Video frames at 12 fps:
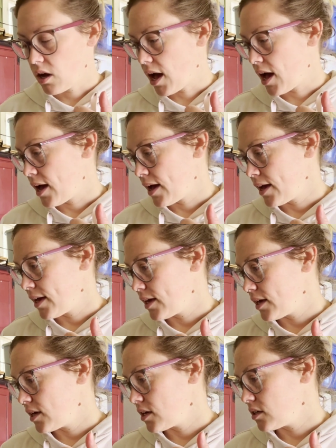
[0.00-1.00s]

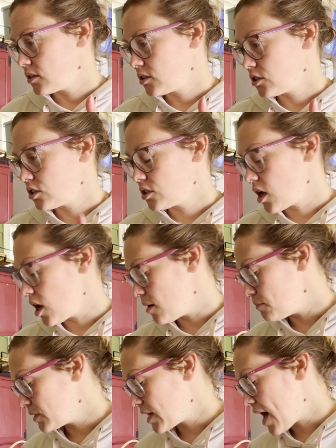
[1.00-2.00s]
I
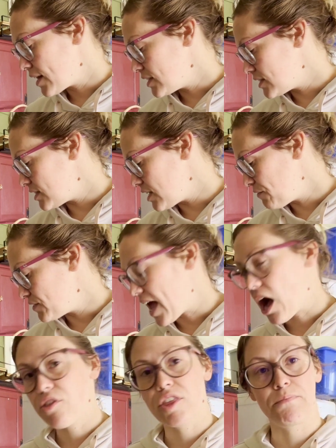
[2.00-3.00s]
kind of sift
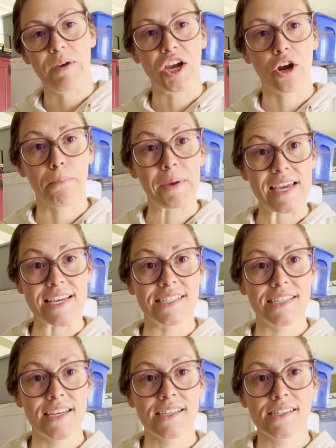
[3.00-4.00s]
out the bigger
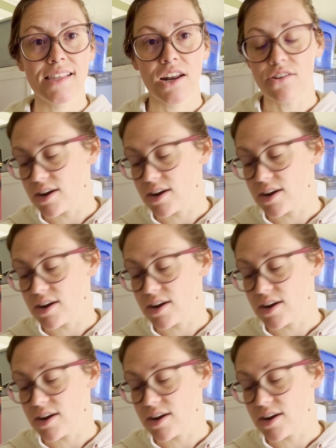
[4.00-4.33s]
pieces that are